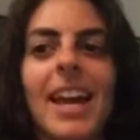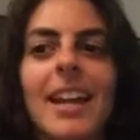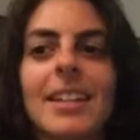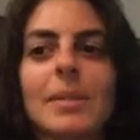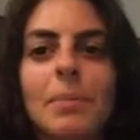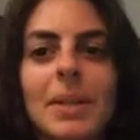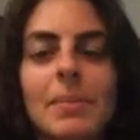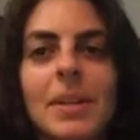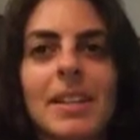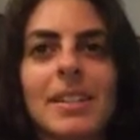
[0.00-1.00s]
And it's a
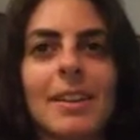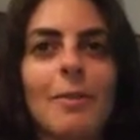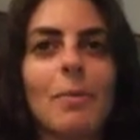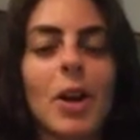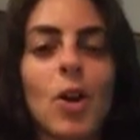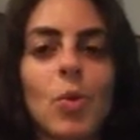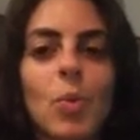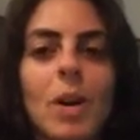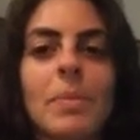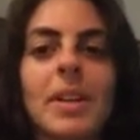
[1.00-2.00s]
big piece of my own
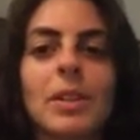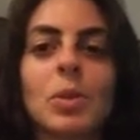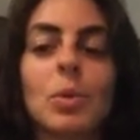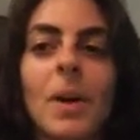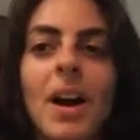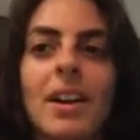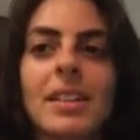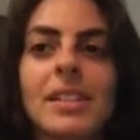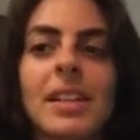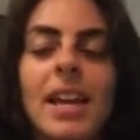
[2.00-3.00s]
well-being
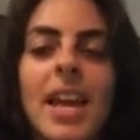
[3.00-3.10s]
toolbox.